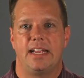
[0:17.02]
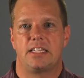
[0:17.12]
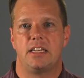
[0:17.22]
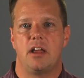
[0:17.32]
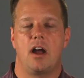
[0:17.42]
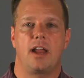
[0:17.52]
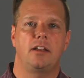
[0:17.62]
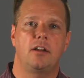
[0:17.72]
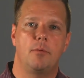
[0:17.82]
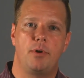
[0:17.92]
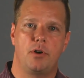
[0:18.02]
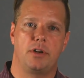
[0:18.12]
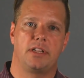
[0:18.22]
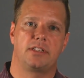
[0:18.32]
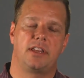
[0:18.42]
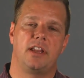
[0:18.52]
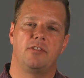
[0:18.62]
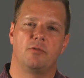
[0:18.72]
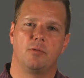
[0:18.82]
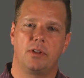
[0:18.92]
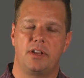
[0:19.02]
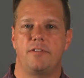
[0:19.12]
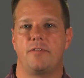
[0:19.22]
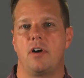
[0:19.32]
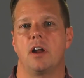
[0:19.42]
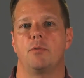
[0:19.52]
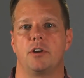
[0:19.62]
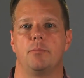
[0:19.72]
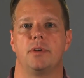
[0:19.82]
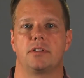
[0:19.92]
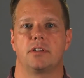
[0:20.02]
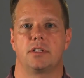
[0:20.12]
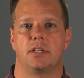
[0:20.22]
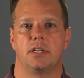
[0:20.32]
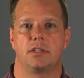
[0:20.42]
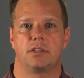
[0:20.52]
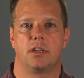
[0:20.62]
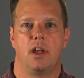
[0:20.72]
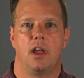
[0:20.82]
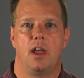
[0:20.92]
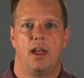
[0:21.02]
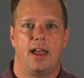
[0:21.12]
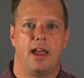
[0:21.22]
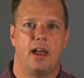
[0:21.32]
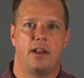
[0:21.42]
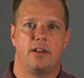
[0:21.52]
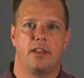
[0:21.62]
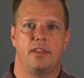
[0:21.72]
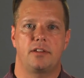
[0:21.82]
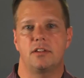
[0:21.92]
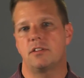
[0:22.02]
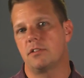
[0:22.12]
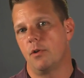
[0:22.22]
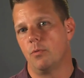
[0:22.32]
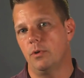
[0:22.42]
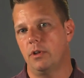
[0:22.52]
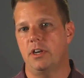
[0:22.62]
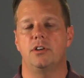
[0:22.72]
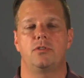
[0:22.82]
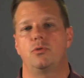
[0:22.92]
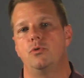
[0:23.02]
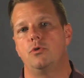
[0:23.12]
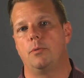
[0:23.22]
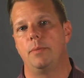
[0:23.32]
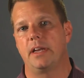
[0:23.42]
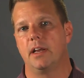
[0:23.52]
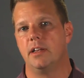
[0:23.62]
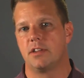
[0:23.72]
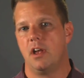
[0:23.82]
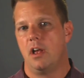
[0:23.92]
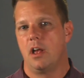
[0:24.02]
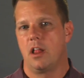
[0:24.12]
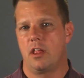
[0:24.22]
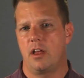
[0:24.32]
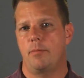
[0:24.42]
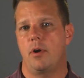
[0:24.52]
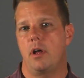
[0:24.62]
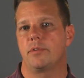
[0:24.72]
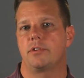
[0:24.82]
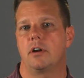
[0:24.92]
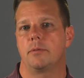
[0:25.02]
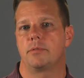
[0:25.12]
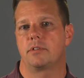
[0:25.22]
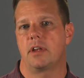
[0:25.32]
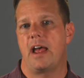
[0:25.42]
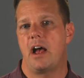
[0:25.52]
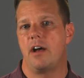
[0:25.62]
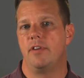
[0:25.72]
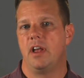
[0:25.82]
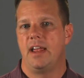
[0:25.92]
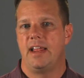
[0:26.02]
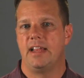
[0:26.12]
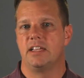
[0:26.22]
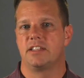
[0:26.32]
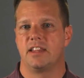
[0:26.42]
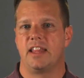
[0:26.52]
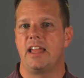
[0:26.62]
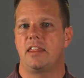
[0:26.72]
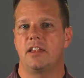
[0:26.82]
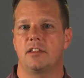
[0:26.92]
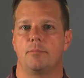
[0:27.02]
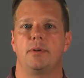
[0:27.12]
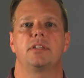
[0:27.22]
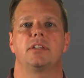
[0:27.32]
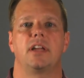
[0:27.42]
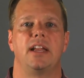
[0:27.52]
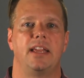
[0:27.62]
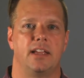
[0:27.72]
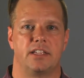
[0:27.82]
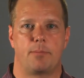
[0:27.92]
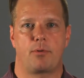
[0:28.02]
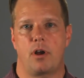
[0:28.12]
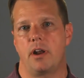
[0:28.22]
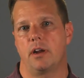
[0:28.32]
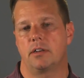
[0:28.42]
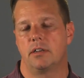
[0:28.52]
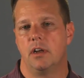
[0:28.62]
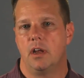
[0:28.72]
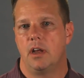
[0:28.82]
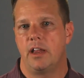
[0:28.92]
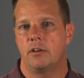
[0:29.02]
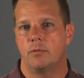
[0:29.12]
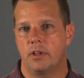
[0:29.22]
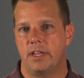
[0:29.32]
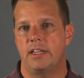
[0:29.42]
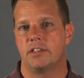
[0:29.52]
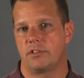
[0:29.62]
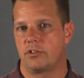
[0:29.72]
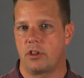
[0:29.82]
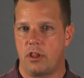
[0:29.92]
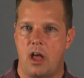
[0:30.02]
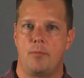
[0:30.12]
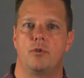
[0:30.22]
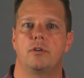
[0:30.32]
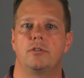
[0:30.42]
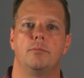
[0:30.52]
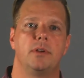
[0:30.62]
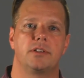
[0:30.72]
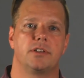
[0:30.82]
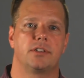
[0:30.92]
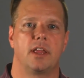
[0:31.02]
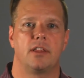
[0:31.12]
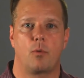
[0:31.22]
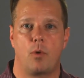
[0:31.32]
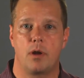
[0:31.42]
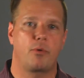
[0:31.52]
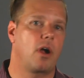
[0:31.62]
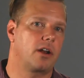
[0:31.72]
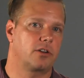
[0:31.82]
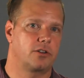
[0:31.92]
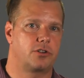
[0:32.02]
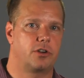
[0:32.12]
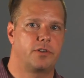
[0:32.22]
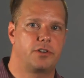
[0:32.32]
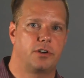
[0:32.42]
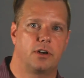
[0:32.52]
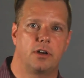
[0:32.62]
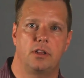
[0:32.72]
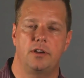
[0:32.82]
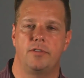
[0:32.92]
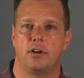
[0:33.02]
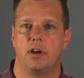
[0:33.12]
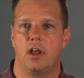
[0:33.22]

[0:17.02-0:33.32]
It's 9 components that really define what your business is. And this is a really good tool because a lot of problems startups have is they think their business idea is a product. And it really isn't. There's a lot more to a business than the one product or service you're going to deliver.